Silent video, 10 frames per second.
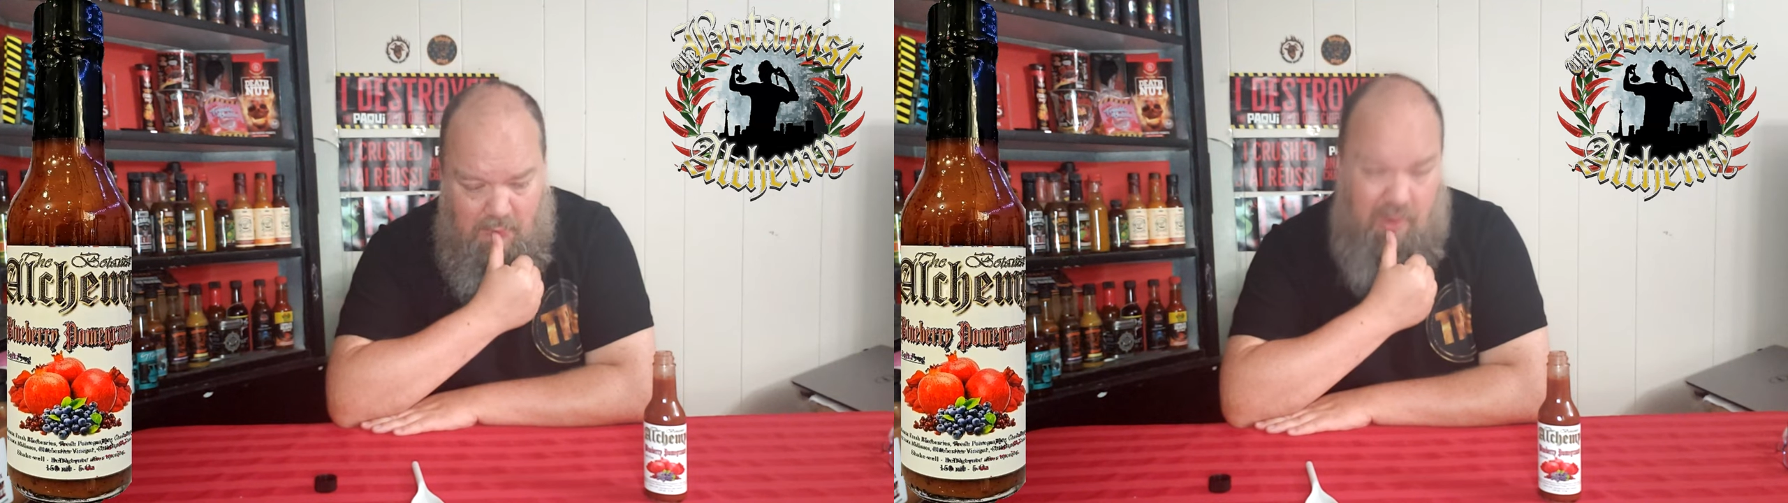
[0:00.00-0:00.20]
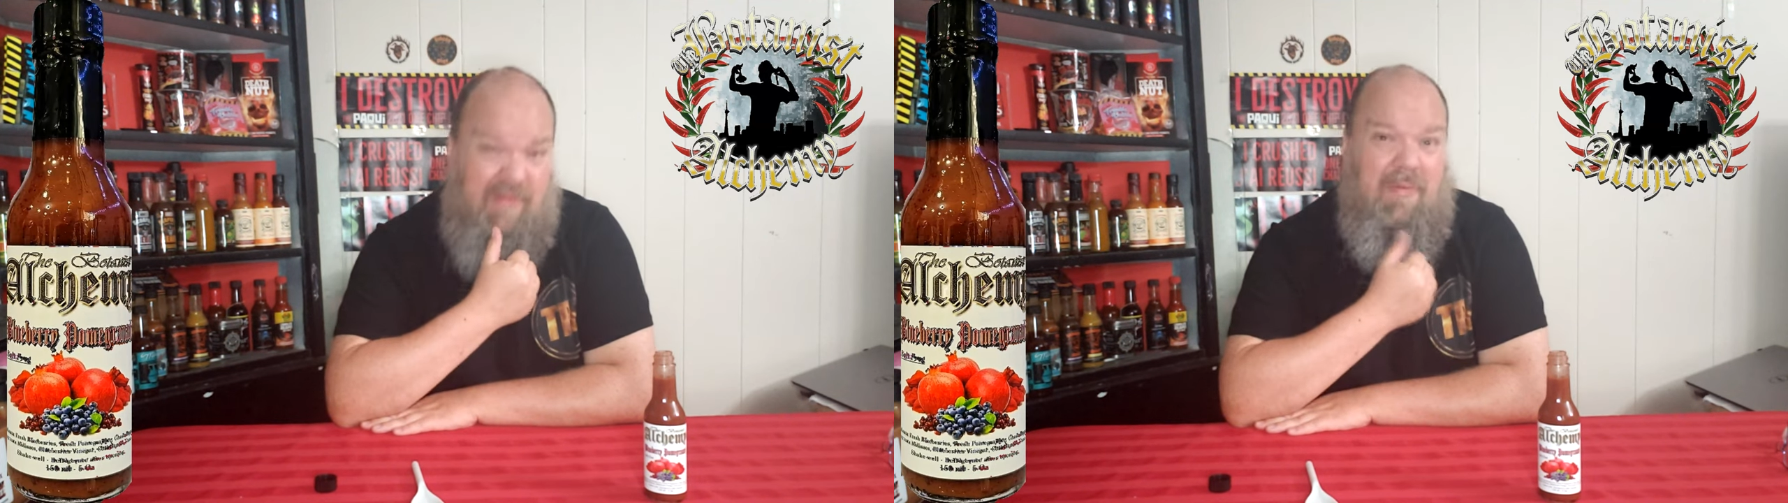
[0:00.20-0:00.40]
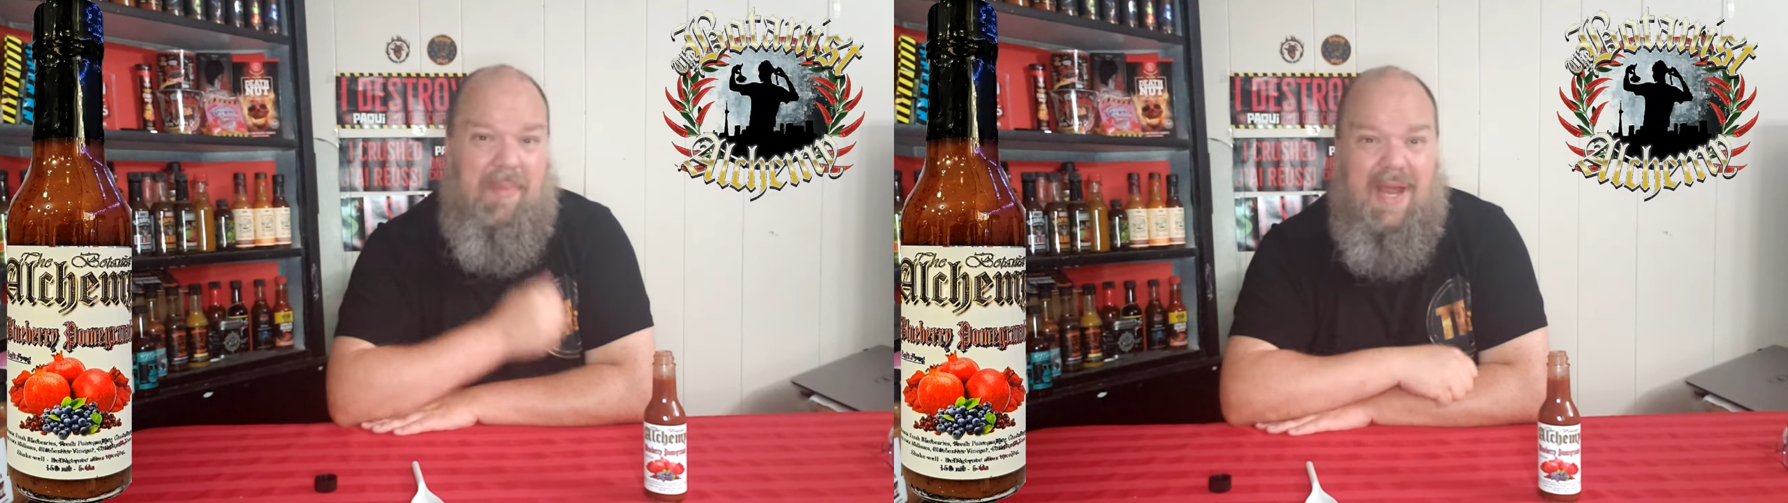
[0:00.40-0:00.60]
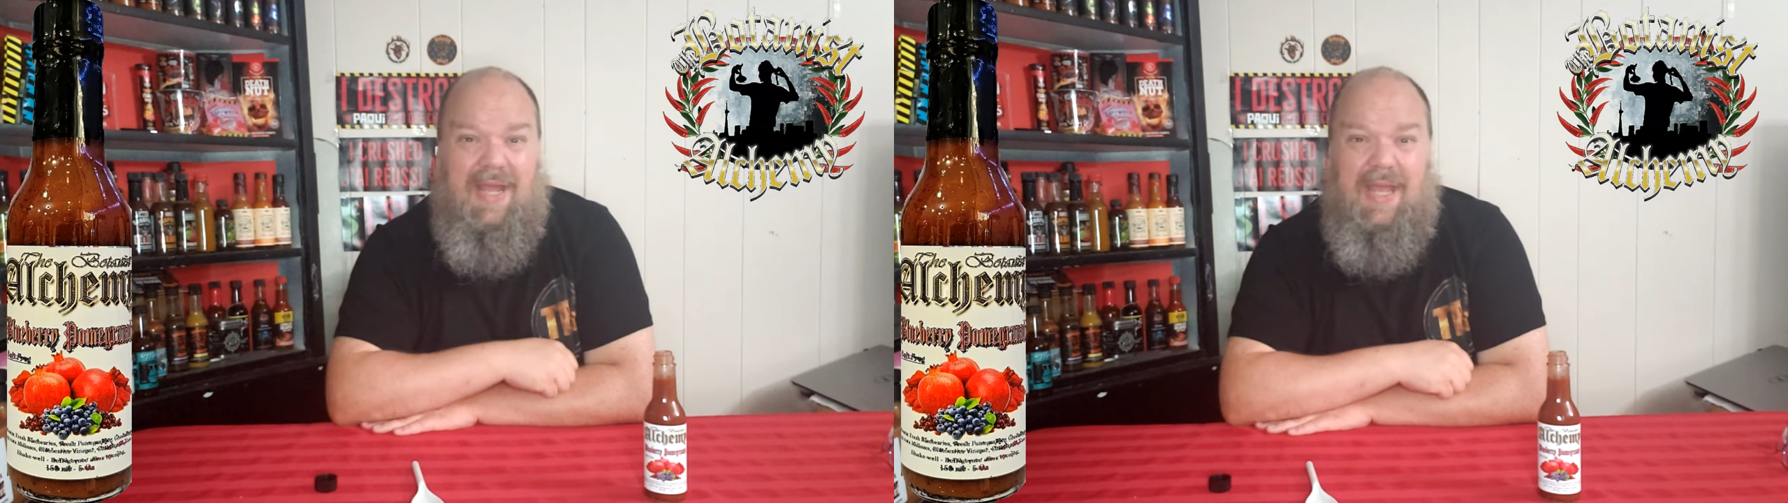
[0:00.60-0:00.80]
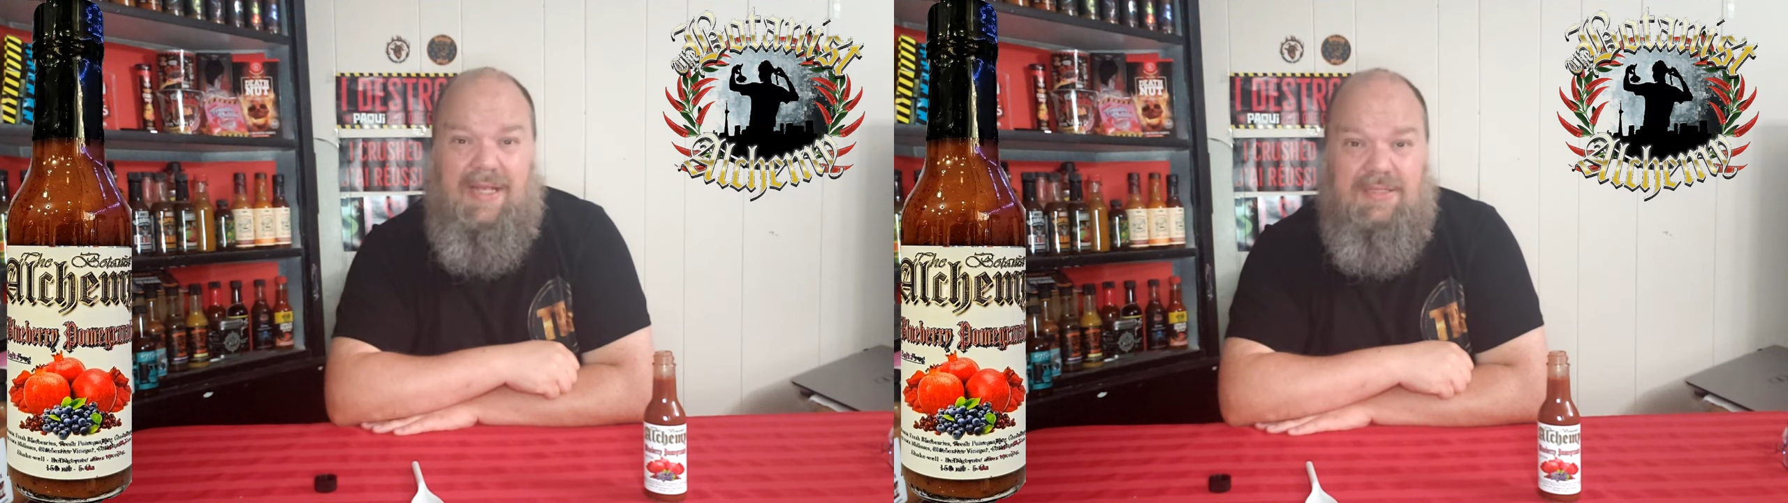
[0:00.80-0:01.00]
Or even
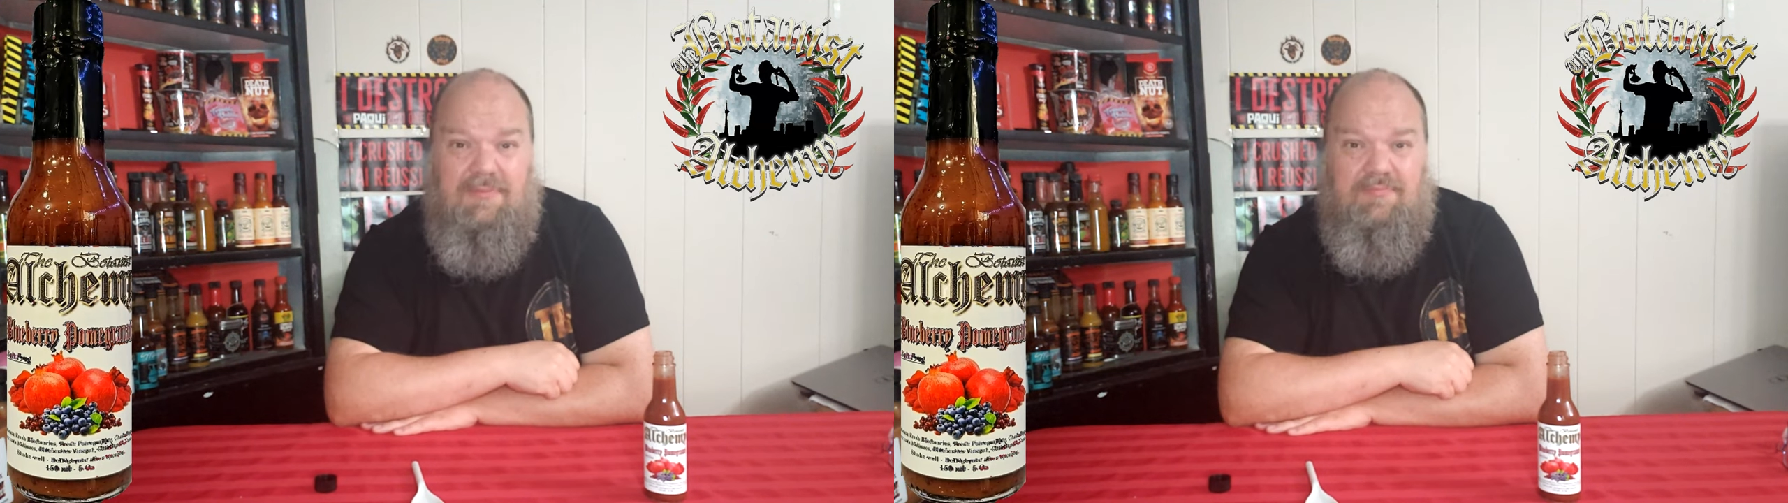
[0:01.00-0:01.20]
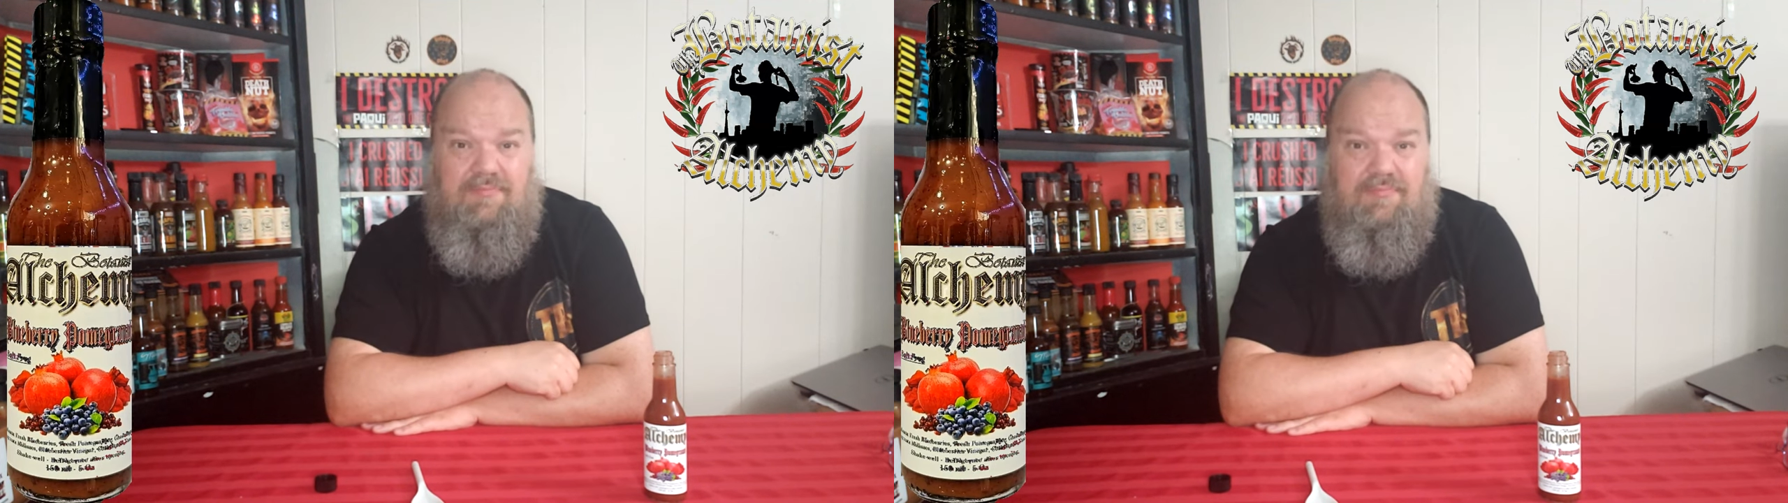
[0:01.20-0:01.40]
pancakes.